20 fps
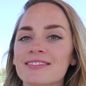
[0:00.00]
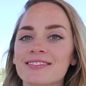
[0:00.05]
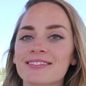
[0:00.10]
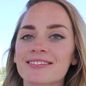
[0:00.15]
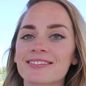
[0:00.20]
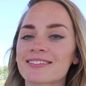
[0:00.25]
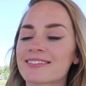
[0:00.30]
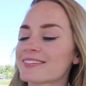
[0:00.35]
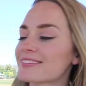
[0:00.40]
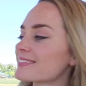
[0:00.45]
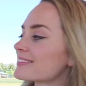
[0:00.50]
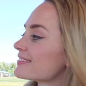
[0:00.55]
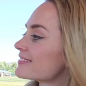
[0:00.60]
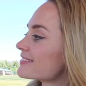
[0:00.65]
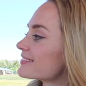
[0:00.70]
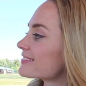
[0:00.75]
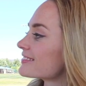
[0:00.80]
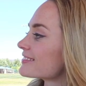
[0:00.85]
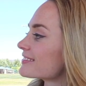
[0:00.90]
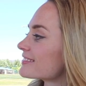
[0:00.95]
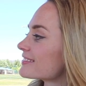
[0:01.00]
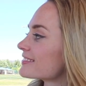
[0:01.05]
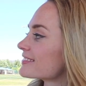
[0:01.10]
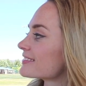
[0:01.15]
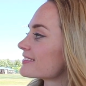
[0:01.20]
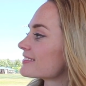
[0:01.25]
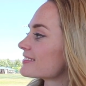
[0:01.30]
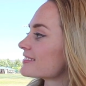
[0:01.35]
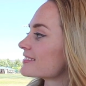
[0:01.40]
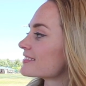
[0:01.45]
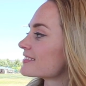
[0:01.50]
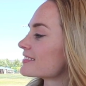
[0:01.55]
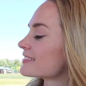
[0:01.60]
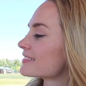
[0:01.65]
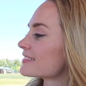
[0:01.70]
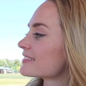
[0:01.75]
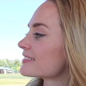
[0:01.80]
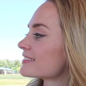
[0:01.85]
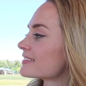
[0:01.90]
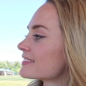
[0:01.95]

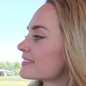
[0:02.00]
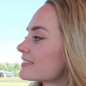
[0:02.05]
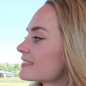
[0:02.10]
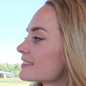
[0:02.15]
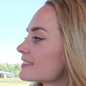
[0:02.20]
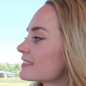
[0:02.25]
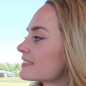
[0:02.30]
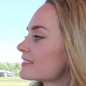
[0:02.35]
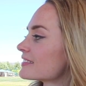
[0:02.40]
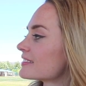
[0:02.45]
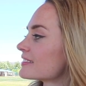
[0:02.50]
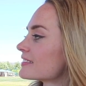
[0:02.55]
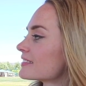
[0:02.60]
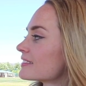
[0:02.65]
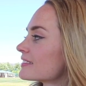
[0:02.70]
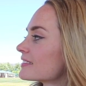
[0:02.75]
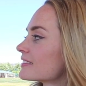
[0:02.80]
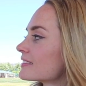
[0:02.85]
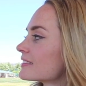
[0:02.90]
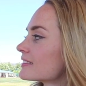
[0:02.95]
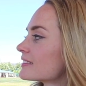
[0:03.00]
The person shown says nothing.